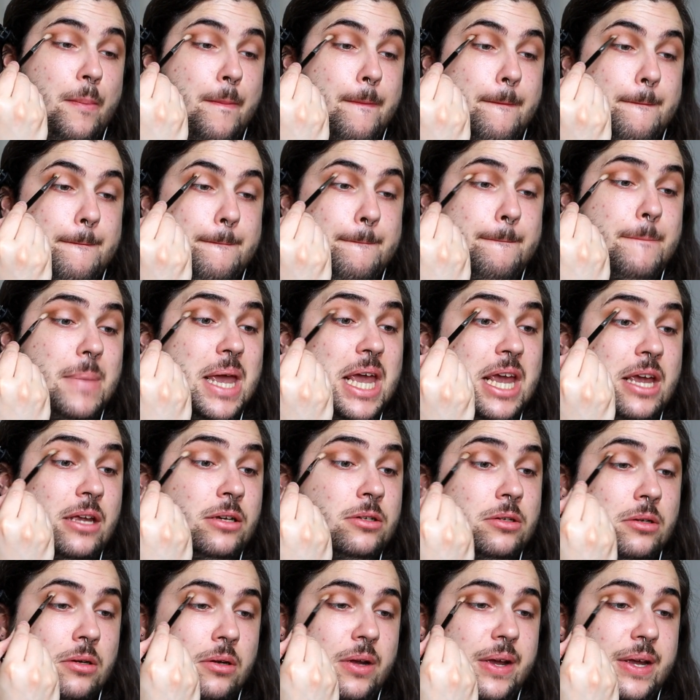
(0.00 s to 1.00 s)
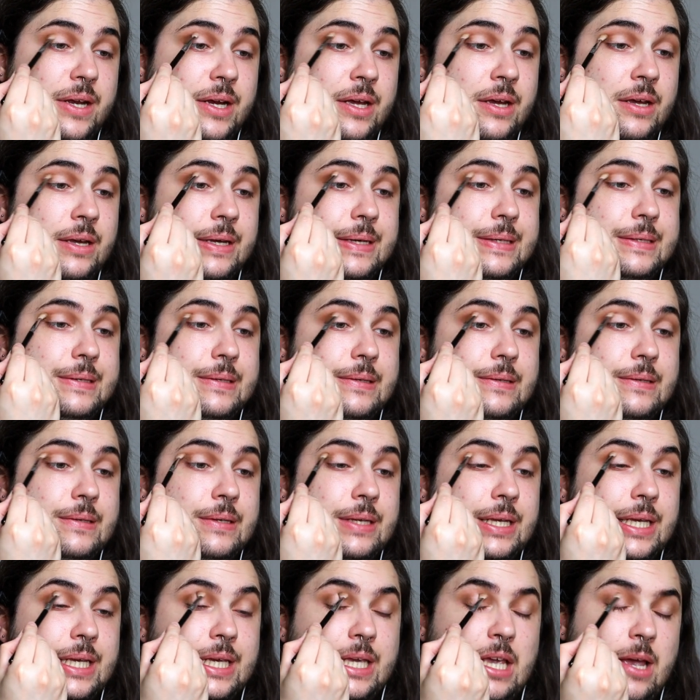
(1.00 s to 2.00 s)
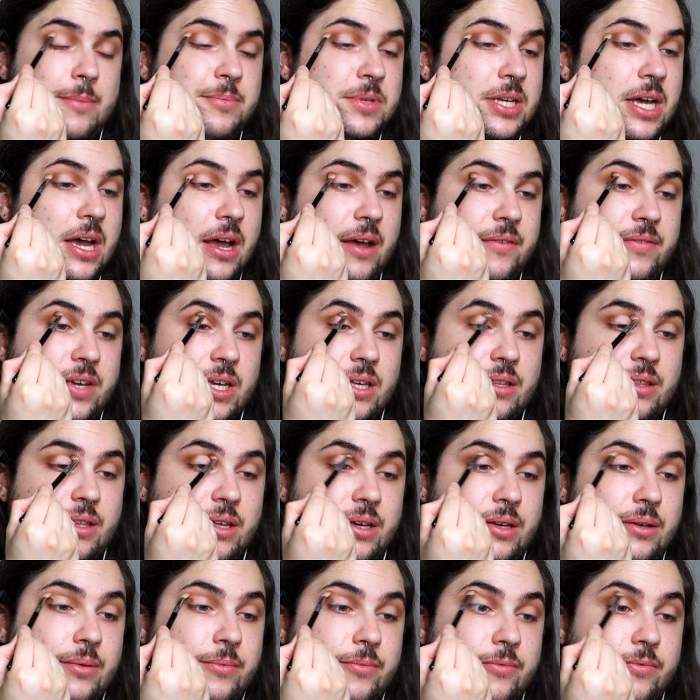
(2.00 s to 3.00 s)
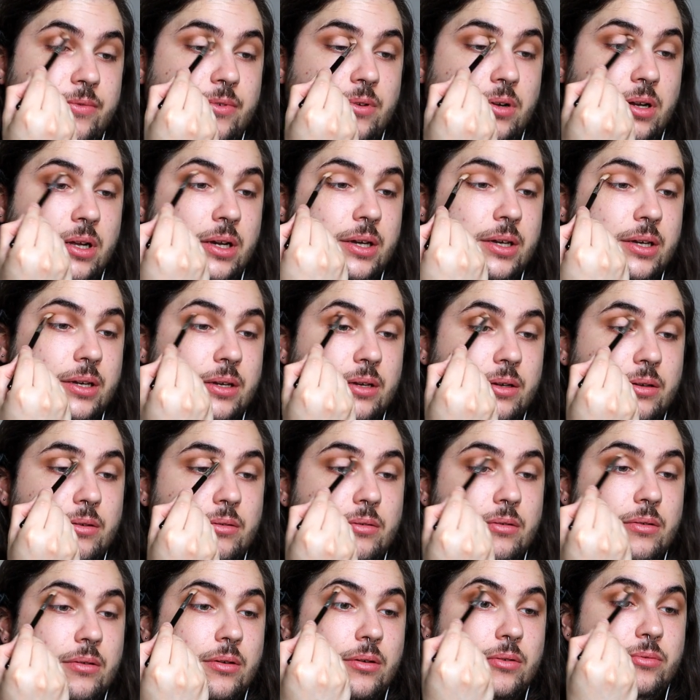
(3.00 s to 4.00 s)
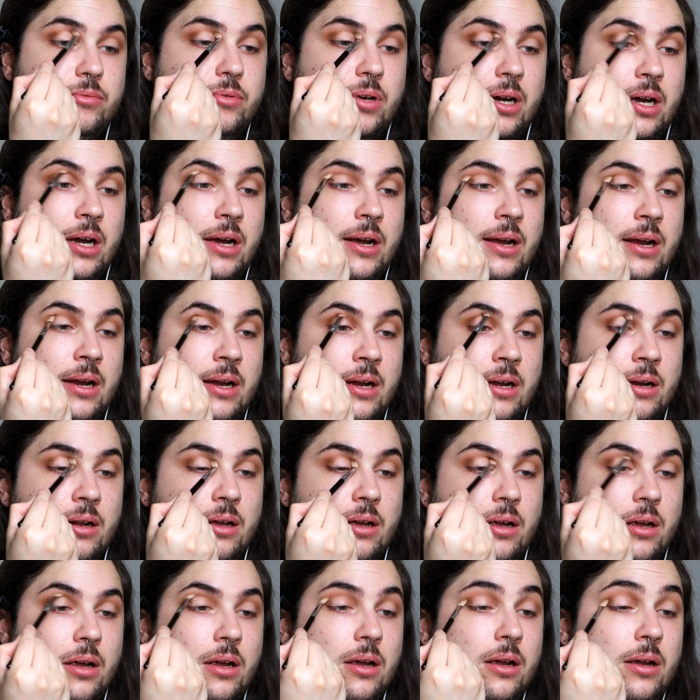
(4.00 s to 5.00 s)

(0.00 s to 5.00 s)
major headaches, kept having them for like a while.